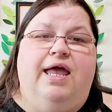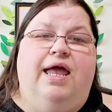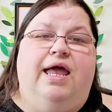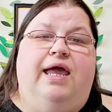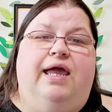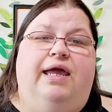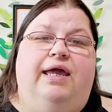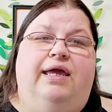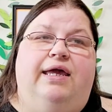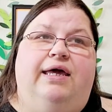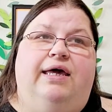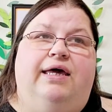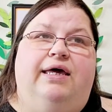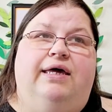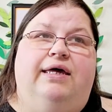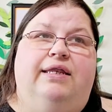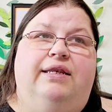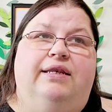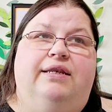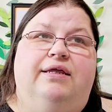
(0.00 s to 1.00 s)

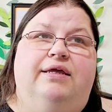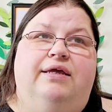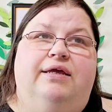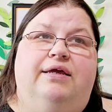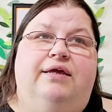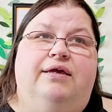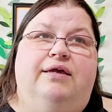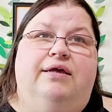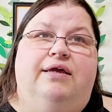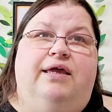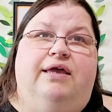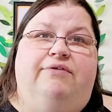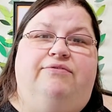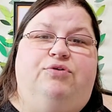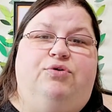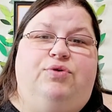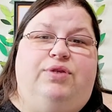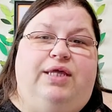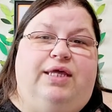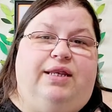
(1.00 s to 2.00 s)
And if
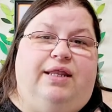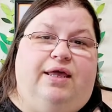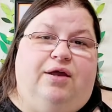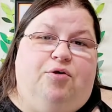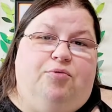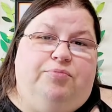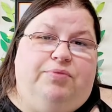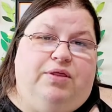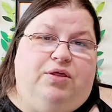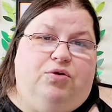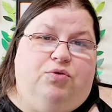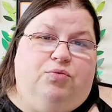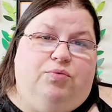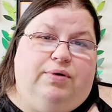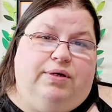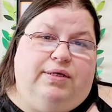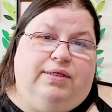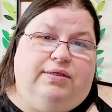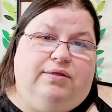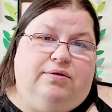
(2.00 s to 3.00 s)
you did, I hope that you
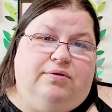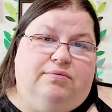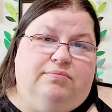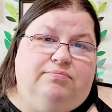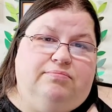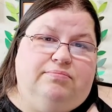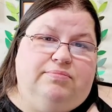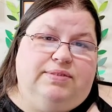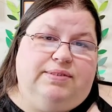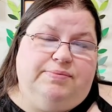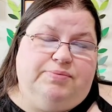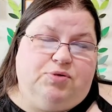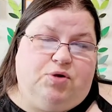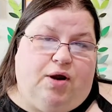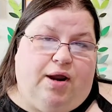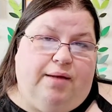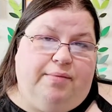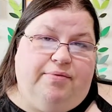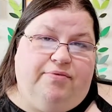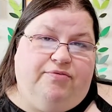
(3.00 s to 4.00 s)
will
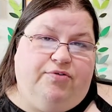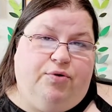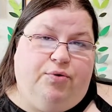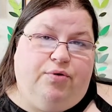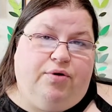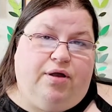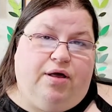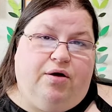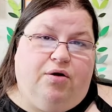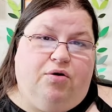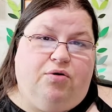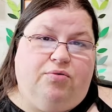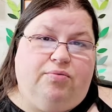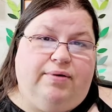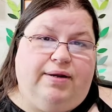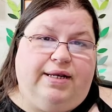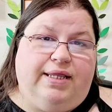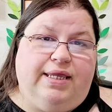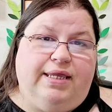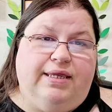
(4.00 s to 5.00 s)
subscribe if you're not
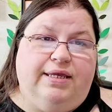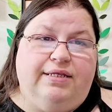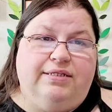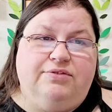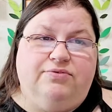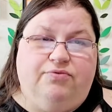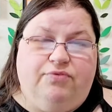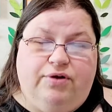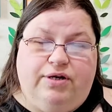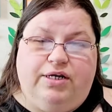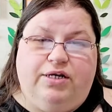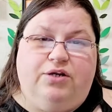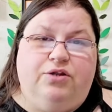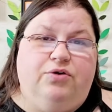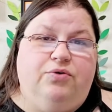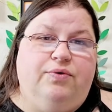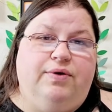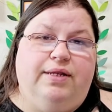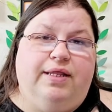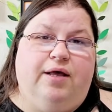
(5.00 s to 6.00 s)
already. It's free to
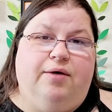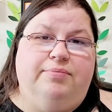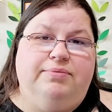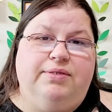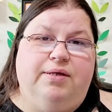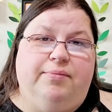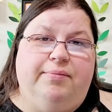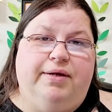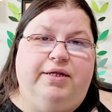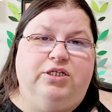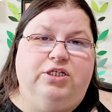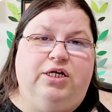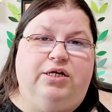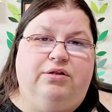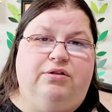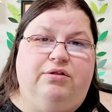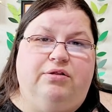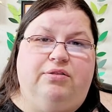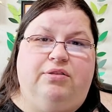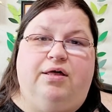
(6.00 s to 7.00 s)
do. It helps out my
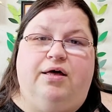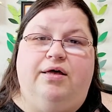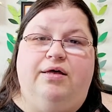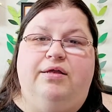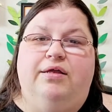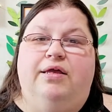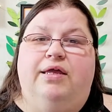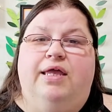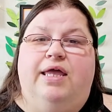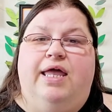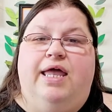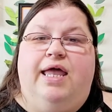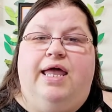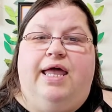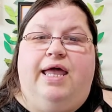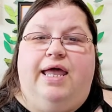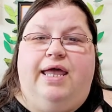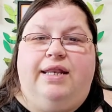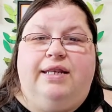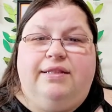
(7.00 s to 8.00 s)
channel a lot.
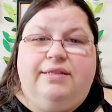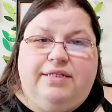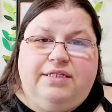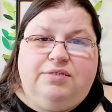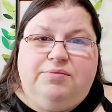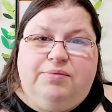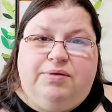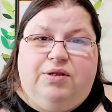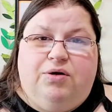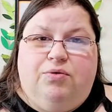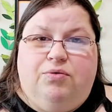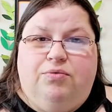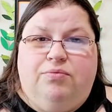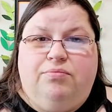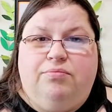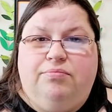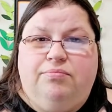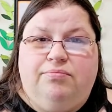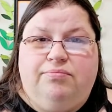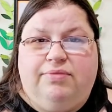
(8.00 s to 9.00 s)
And it lets me know
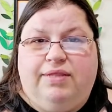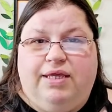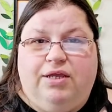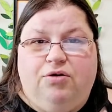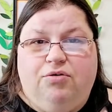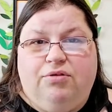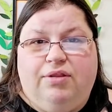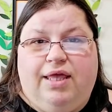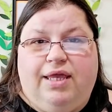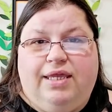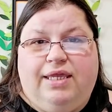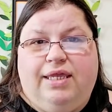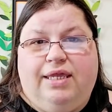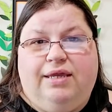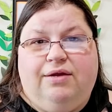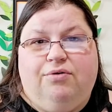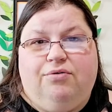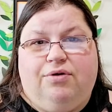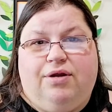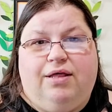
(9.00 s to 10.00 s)
that you're
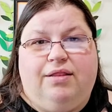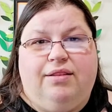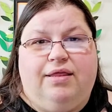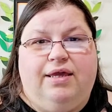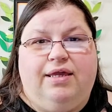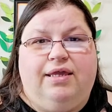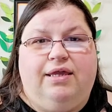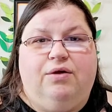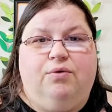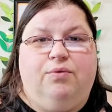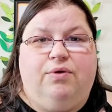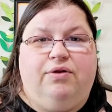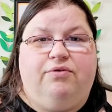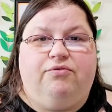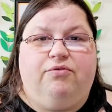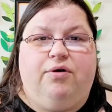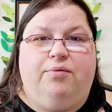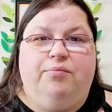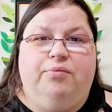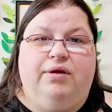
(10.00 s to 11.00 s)
liking or not liking
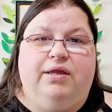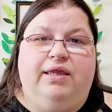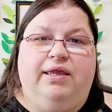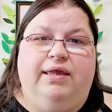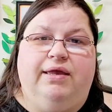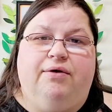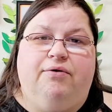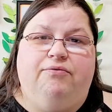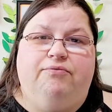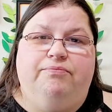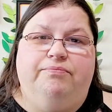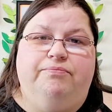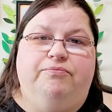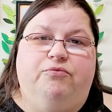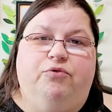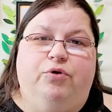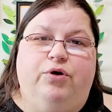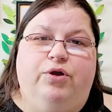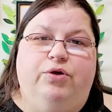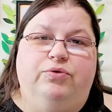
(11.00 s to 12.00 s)
whatever I'm bringing out
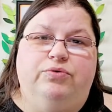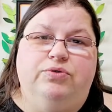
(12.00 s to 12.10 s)
for you.